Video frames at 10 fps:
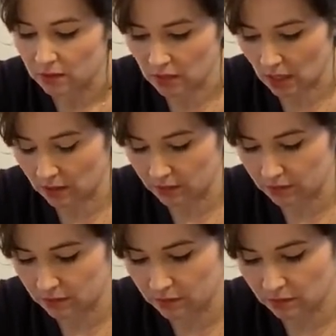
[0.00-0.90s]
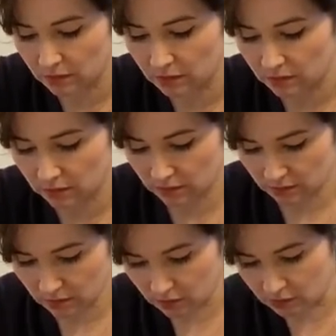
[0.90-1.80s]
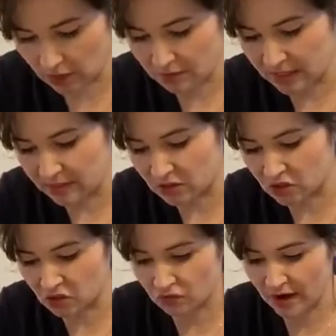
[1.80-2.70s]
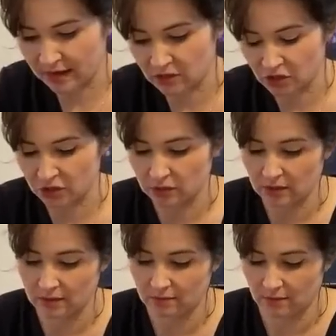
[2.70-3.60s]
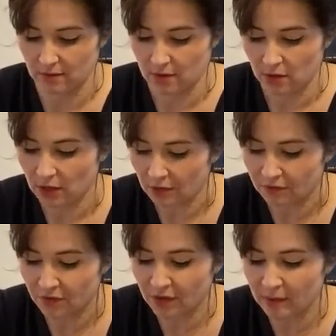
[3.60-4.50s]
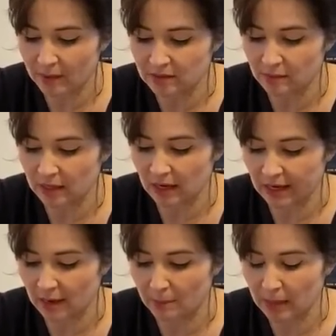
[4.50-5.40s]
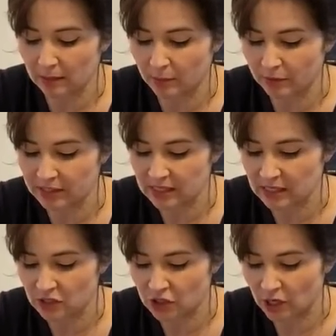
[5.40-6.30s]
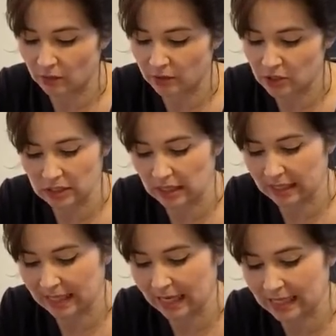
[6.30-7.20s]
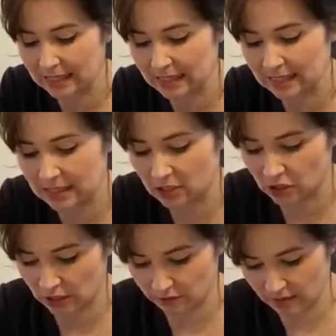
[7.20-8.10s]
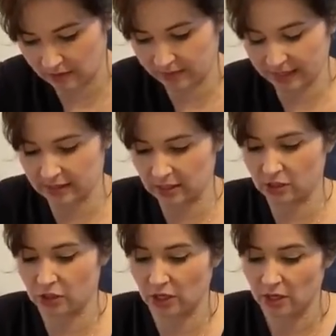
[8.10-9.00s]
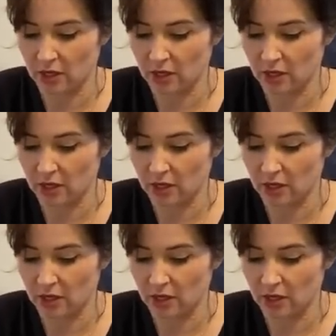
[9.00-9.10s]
So you don't need to stretch. You know, if you think about something like our Bilberry t-shirt, which is like a classic t-shirt, round neck t-shirt,